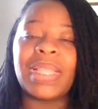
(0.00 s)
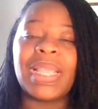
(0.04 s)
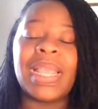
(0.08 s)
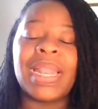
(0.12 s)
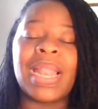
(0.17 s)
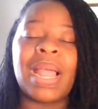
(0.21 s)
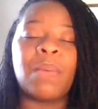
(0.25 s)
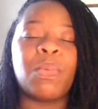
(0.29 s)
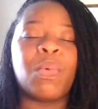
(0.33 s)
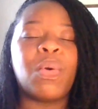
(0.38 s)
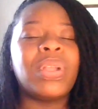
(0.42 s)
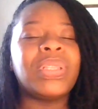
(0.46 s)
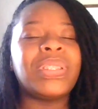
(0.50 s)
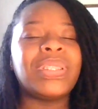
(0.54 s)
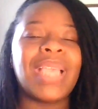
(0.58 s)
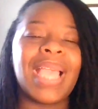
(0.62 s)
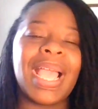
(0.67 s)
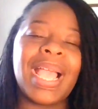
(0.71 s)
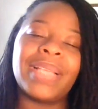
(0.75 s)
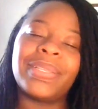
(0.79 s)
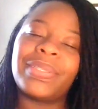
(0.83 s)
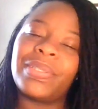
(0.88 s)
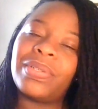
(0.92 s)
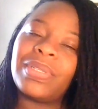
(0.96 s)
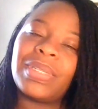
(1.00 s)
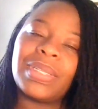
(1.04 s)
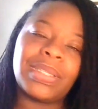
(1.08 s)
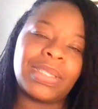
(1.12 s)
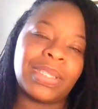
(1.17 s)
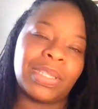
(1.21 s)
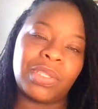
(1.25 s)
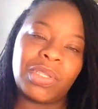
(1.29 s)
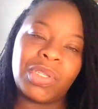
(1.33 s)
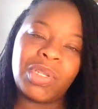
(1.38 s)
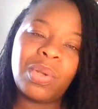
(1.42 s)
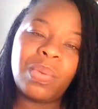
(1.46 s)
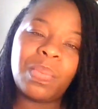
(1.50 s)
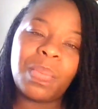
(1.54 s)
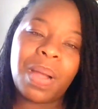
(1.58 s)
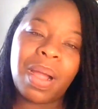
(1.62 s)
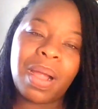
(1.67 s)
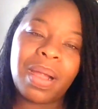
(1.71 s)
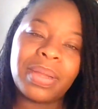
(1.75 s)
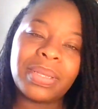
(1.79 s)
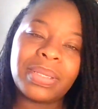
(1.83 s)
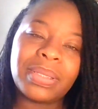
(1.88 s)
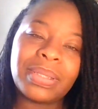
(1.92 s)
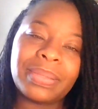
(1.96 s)
And I'm going to answer this in two
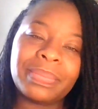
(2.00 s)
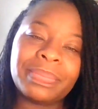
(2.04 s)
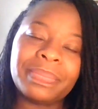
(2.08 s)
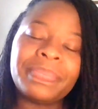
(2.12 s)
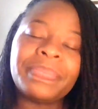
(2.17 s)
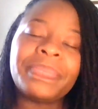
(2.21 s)
parts.